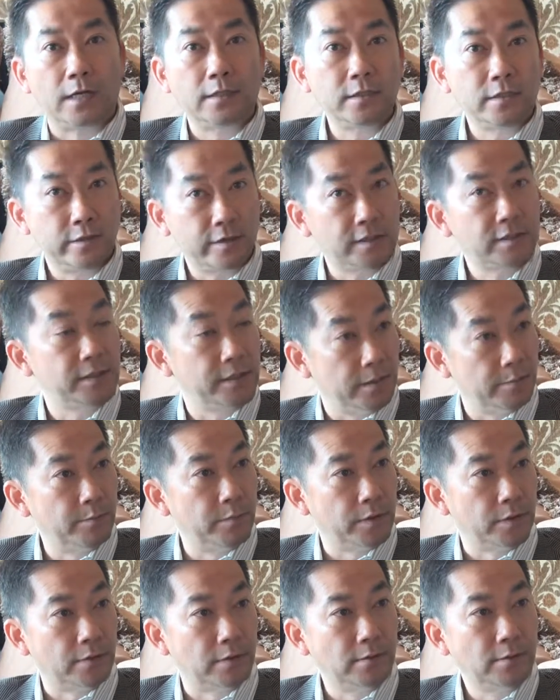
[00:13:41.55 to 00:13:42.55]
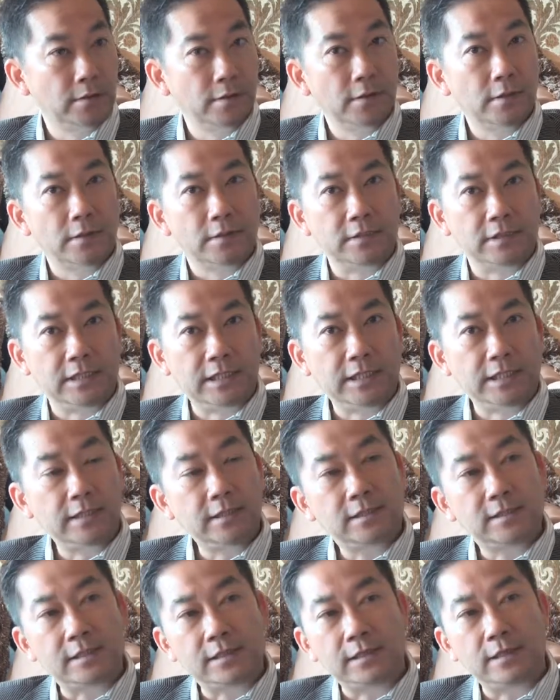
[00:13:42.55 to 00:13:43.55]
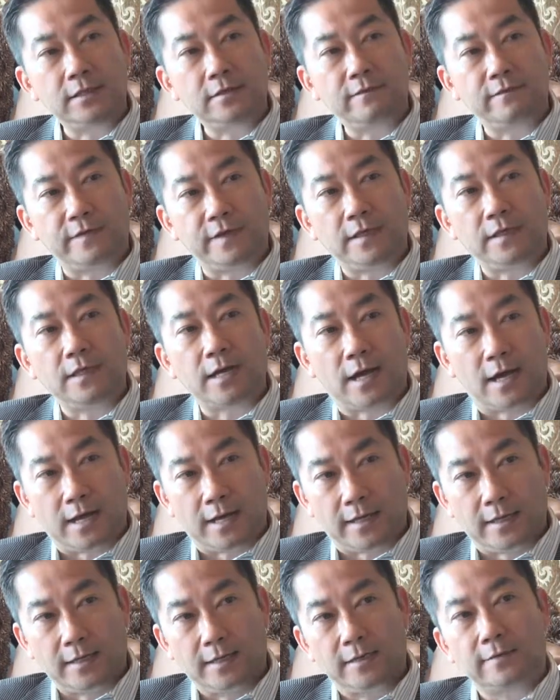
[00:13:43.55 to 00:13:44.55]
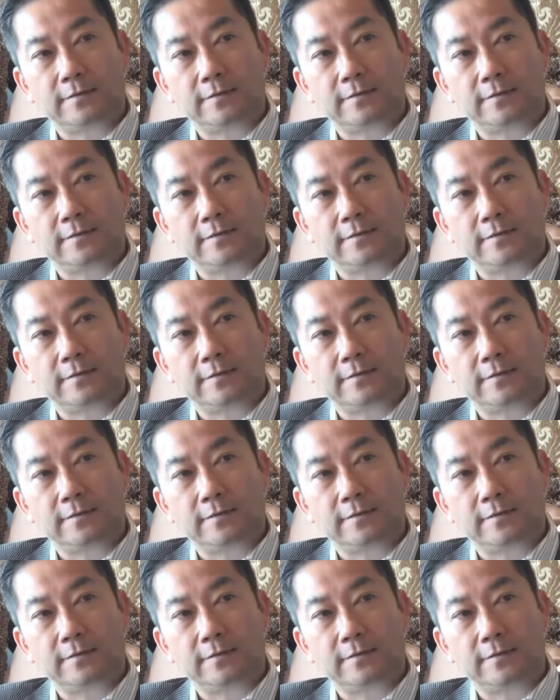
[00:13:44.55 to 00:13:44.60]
Under the symbol DTVI.